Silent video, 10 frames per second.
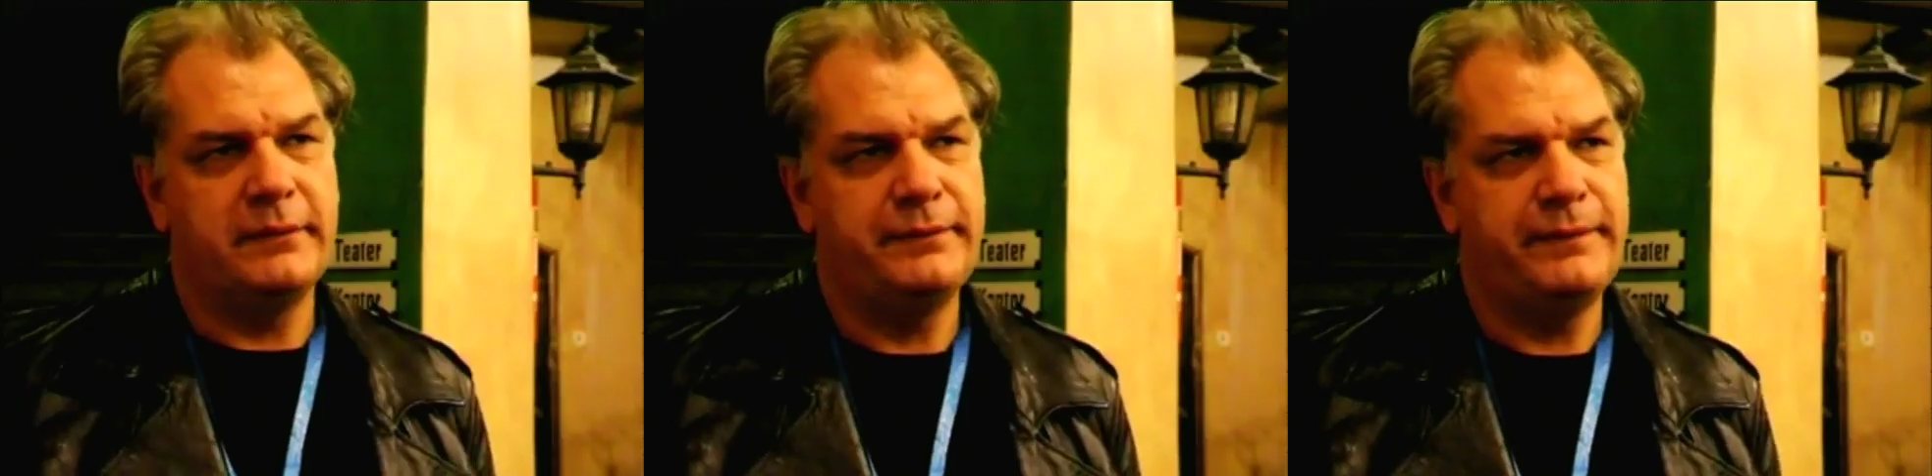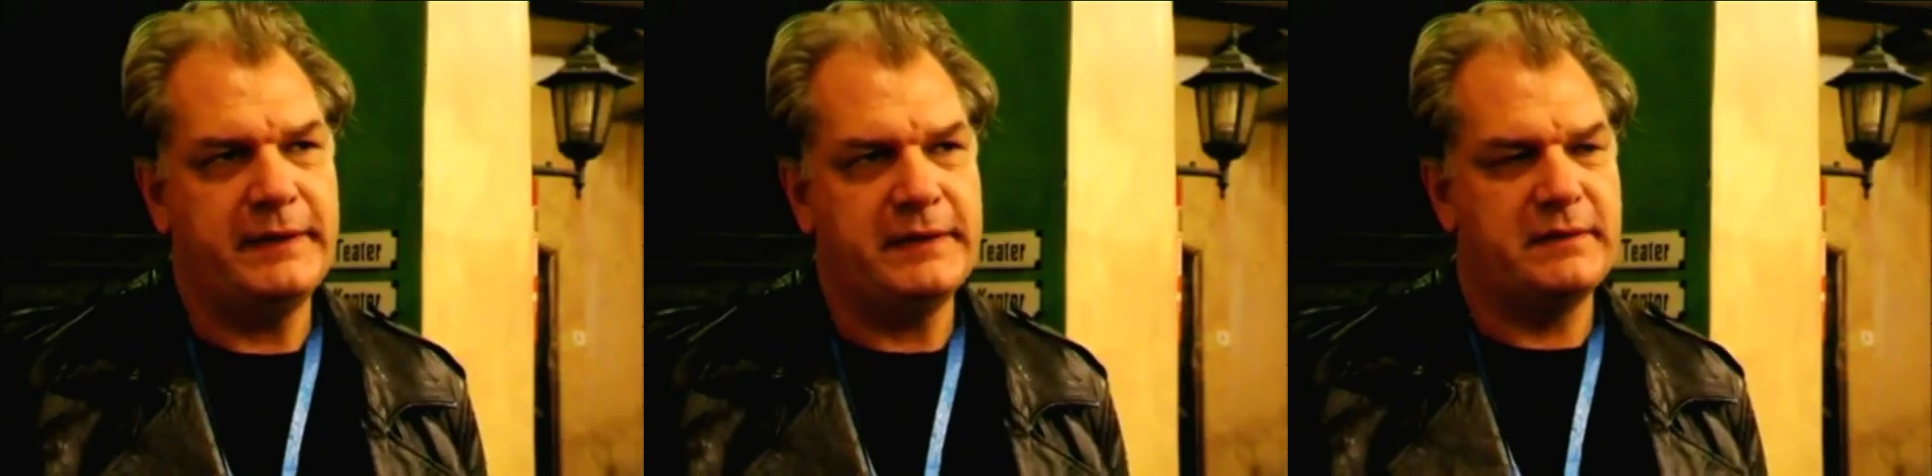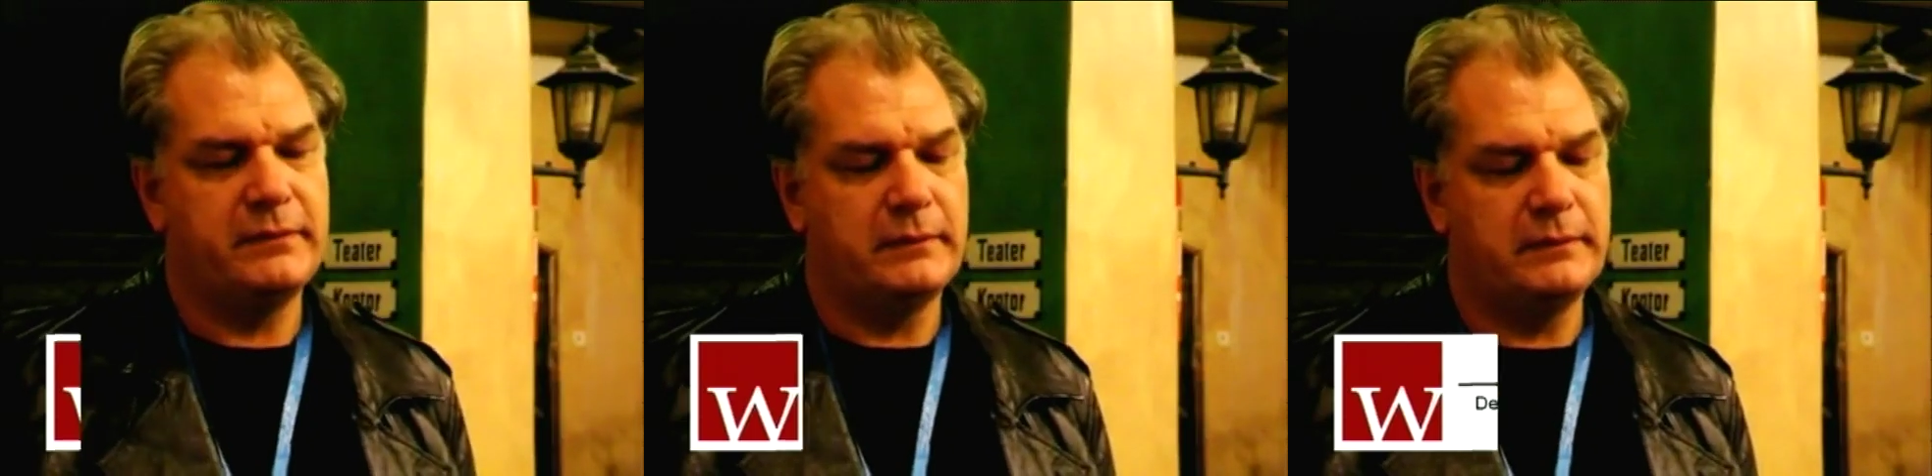
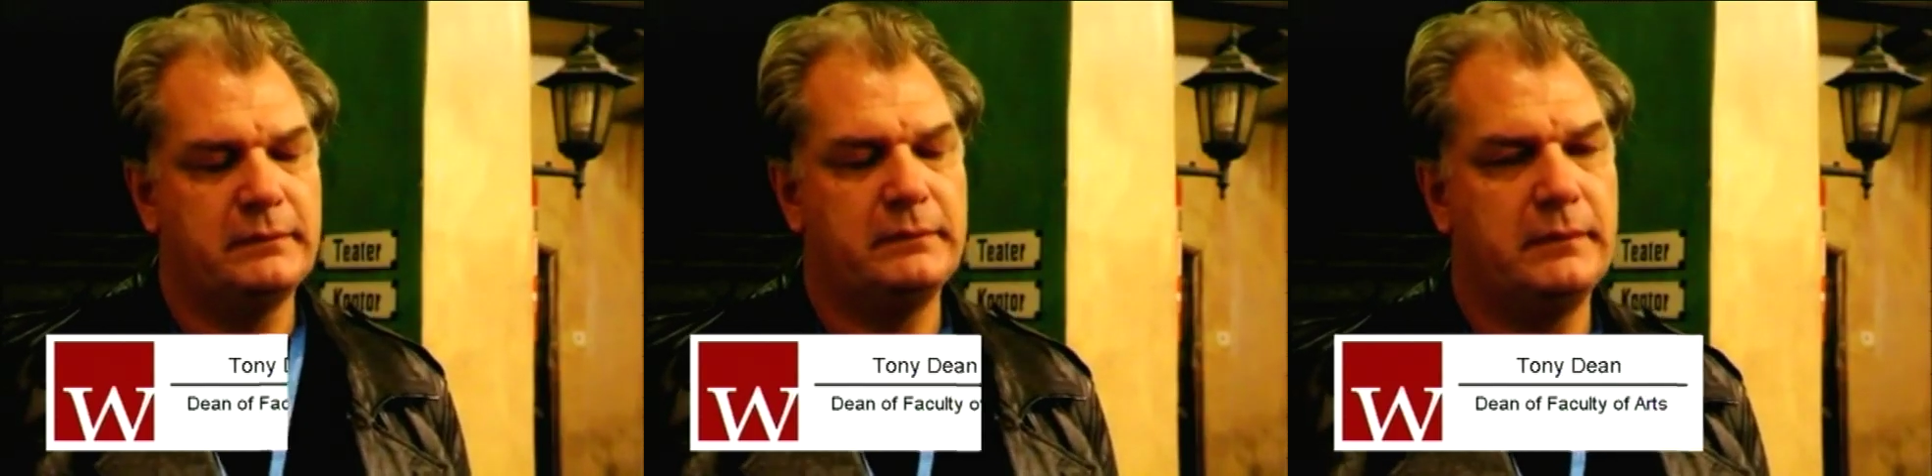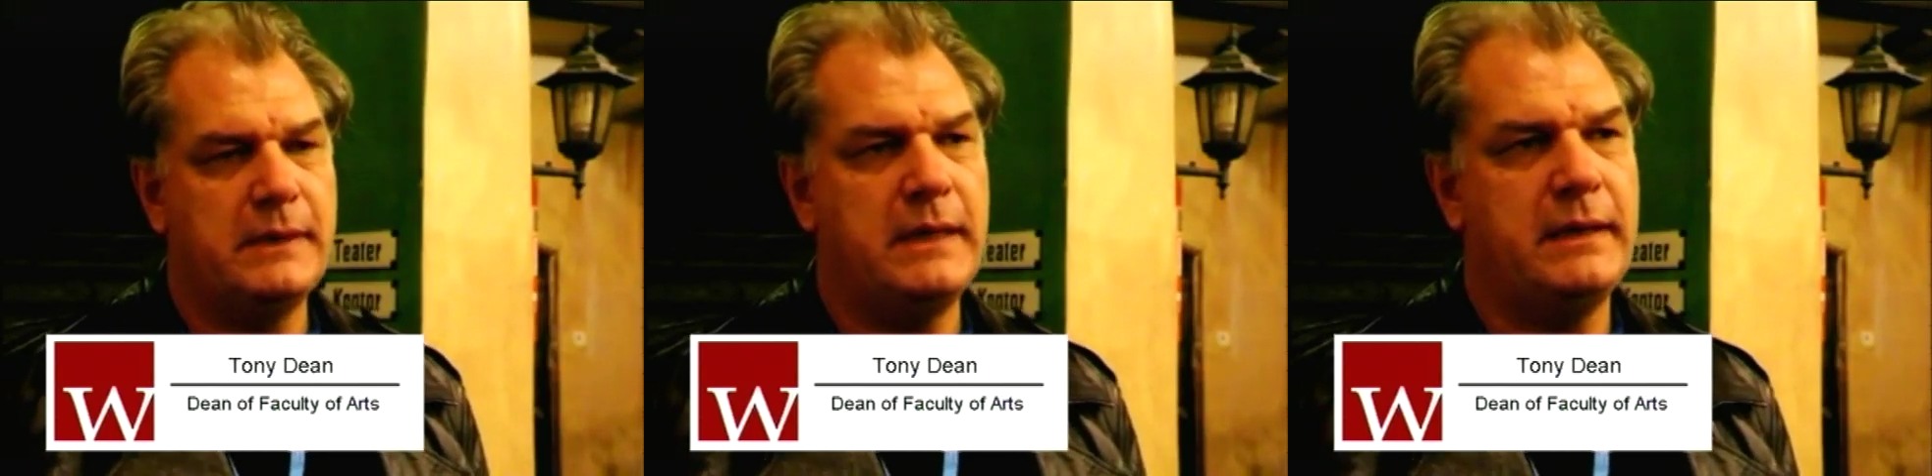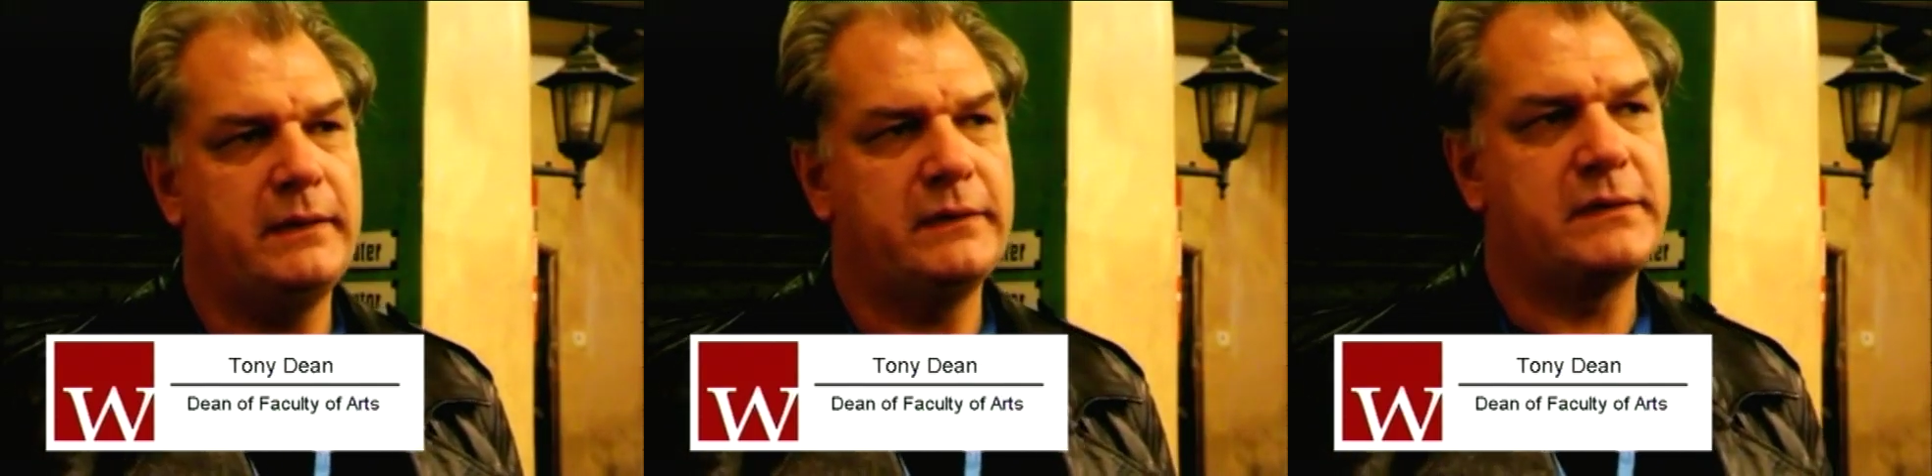festival
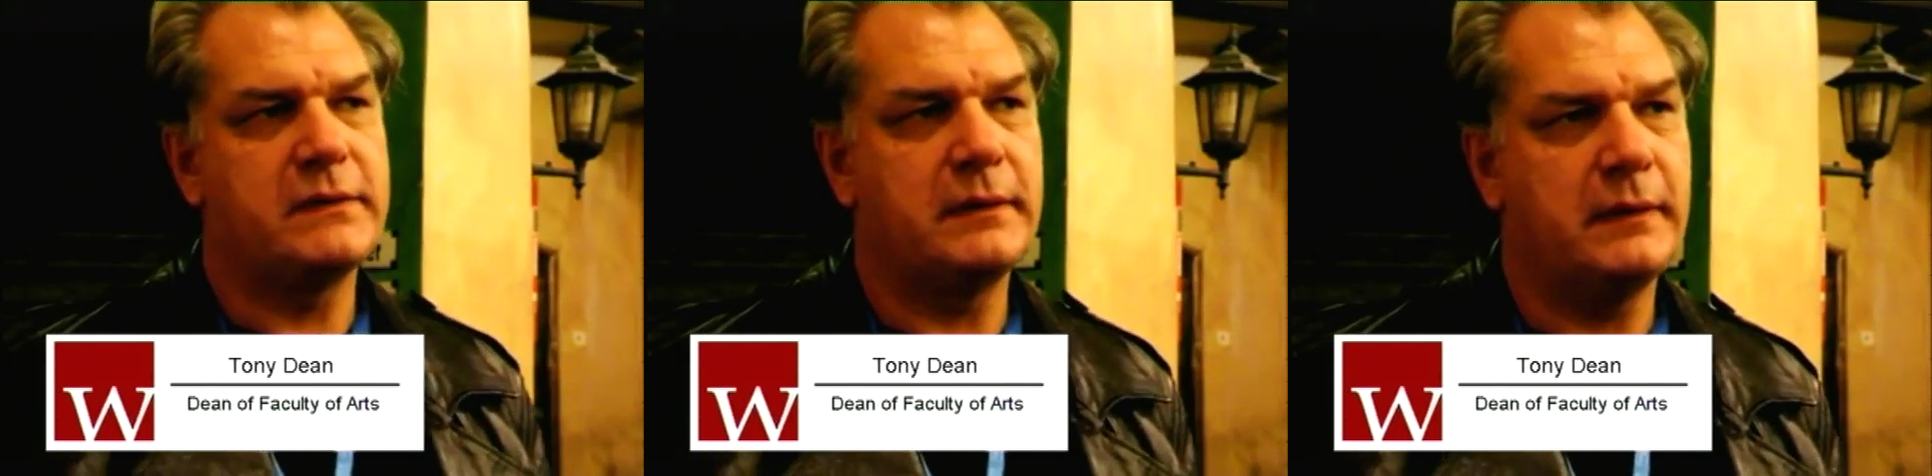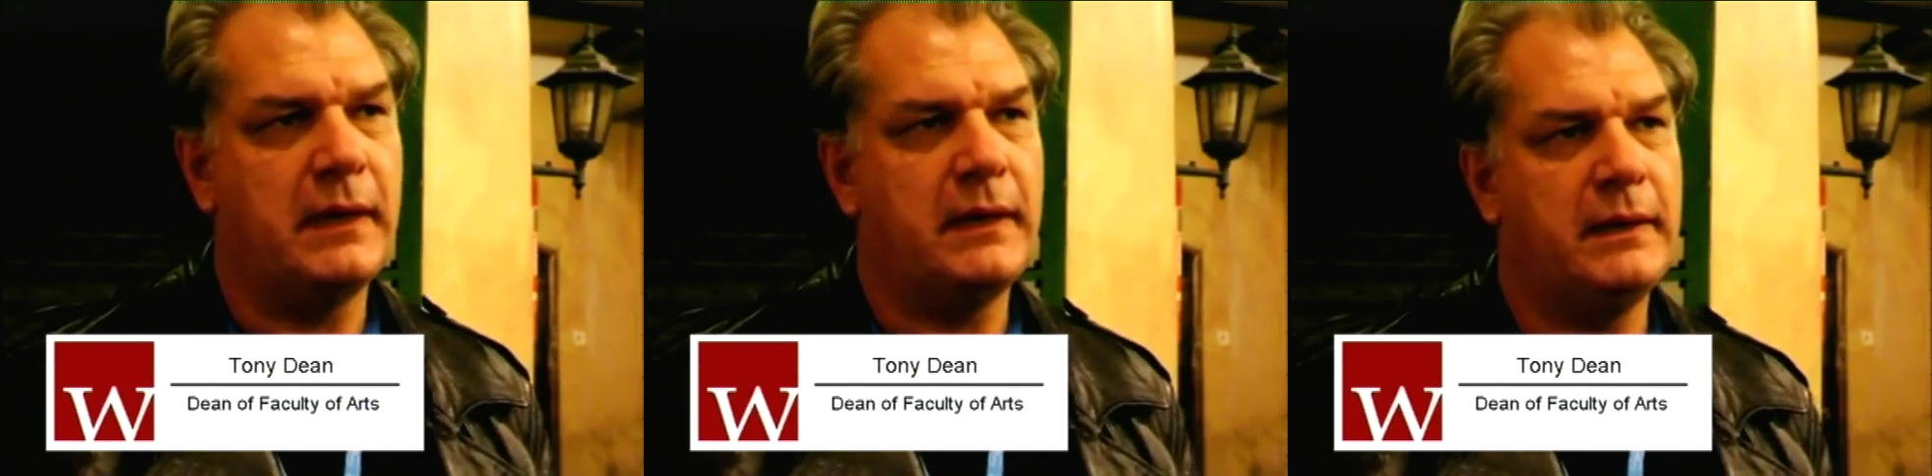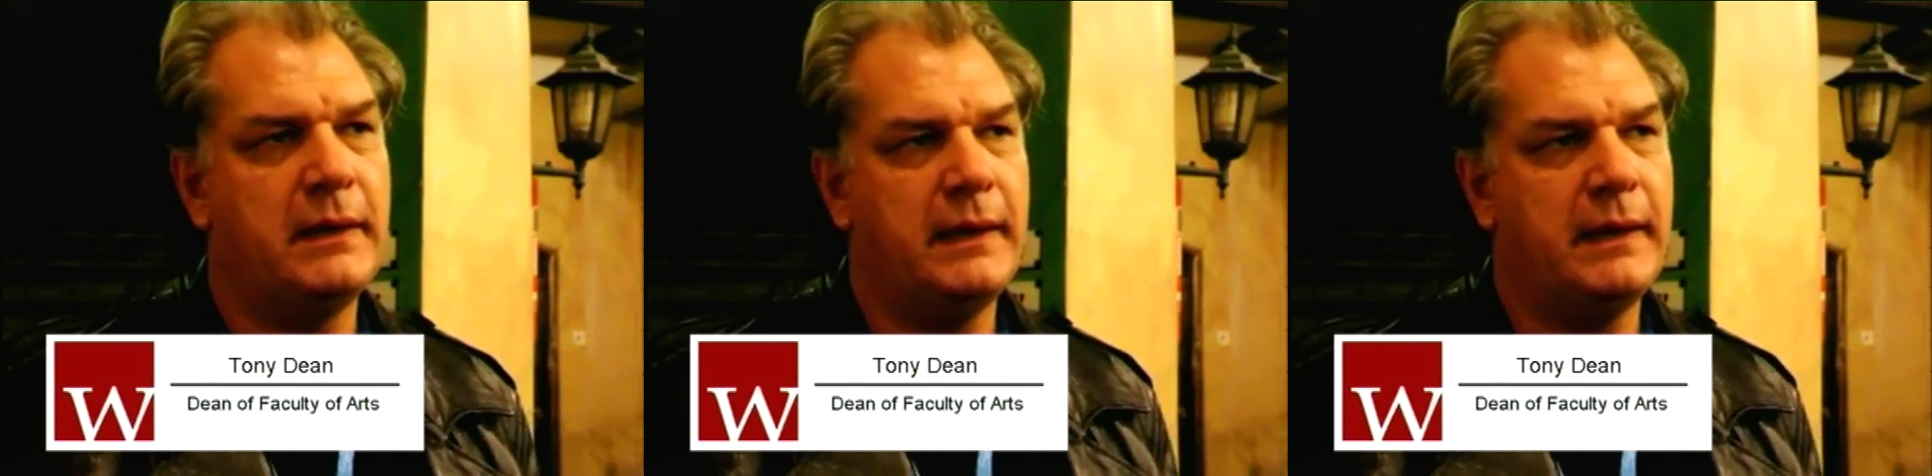is uh,